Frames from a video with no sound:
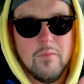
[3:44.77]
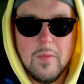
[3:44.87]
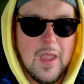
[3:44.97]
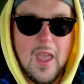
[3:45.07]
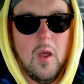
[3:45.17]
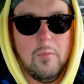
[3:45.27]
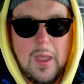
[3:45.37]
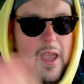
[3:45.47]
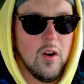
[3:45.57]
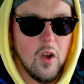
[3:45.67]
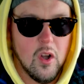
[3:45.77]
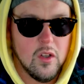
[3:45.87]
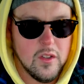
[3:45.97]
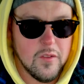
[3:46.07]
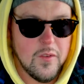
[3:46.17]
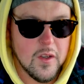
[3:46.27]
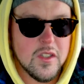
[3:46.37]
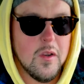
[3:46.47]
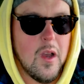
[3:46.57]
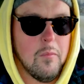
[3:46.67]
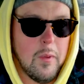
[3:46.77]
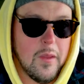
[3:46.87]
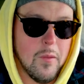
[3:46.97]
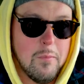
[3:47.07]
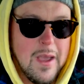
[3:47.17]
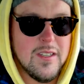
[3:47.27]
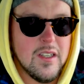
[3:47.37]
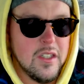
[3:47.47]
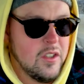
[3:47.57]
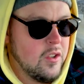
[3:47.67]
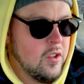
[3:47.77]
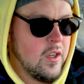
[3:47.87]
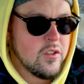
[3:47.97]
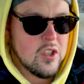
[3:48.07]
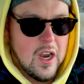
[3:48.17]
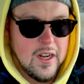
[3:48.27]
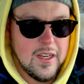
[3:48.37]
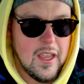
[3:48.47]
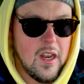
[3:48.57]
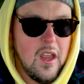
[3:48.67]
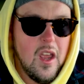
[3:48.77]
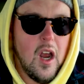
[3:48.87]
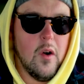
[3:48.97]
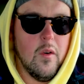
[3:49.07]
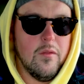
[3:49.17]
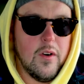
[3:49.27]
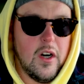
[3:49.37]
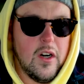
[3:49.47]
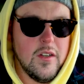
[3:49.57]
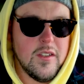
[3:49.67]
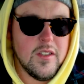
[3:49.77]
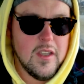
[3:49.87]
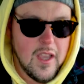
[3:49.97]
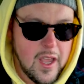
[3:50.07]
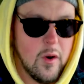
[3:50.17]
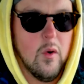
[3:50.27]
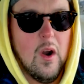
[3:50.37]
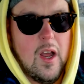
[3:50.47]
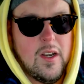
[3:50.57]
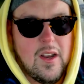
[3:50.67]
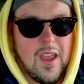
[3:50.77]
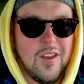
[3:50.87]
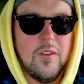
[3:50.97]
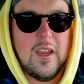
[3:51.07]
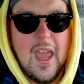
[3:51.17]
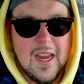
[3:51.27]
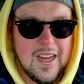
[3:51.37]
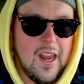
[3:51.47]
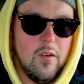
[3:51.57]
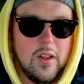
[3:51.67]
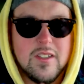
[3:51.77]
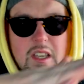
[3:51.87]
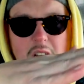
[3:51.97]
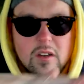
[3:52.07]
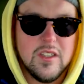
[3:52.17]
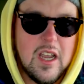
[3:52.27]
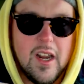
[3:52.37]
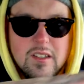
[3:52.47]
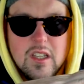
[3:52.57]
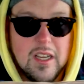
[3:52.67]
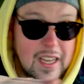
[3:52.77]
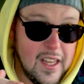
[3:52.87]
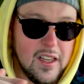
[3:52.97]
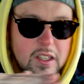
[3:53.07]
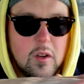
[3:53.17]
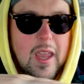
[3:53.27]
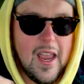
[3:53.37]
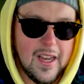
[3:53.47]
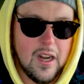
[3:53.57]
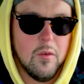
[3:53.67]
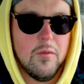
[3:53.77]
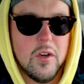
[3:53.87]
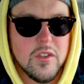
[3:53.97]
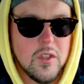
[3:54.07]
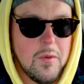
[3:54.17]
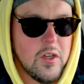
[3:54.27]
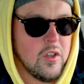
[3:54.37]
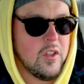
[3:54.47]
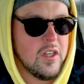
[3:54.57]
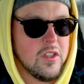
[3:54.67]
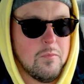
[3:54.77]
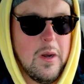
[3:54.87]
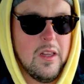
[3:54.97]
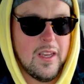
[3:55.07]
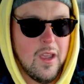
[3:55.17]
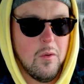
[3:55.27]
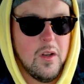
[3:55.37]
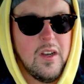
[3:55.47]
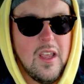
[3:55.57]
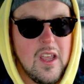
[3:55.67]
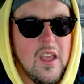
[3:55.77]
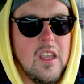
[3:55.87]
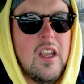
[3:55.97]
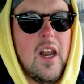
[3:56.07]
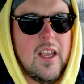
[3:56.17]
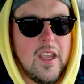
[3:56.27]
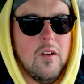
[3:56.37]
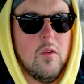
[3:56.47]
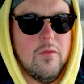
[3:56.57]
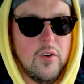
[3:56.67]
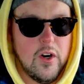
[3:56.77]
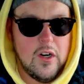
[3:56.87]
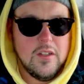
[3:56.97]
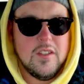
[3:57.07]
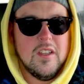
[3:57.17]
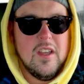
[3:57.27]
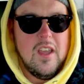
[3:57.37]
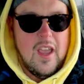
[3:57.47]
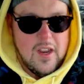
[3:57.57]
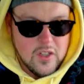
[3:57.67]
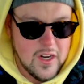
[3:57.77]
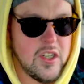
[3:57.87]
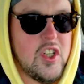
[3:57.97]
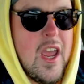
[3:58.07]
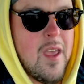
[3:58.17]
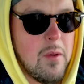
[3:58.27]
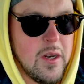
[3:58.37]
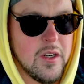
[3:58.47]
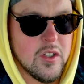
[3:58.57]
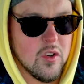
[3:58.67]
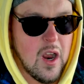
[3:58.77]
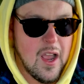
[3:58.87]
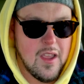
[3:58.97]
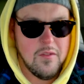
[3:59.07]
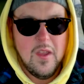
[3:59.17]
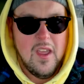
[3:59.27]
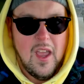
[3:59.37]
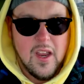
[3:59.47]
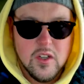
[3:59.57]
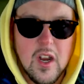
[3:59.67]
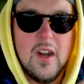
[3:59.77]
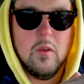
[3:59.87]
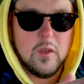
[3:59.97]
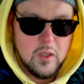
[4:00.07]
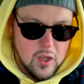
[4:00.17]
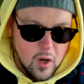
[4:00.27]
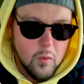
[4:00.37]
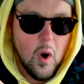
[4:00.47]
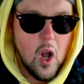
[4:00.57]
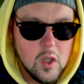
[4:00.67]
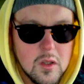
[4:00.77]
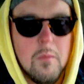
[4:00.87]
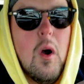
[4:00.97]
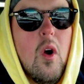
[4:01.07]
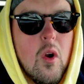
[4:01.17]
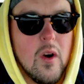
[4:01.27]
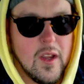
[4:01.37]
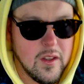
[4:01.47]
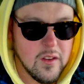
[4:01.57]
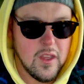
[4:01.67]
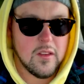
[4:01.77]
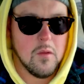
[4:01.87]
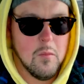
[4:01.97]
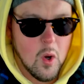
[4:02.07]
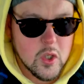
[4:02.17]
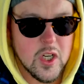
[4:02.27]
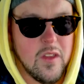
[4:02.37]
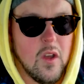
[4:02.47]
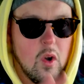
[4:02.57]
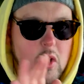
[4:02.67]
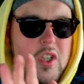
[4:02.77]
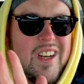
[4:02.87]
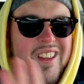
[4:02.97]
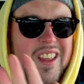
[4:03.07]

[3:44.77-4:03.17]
help at all it fucks you up but the best thing to do is try to get a reverse and a run and if you can't get it like say you're kind of stuck in like you can't get a reverse too much or you can just barely get one you got to get a reverse and try to jam it into drive and try to you got to rock the boat right like the motion in the ocean in the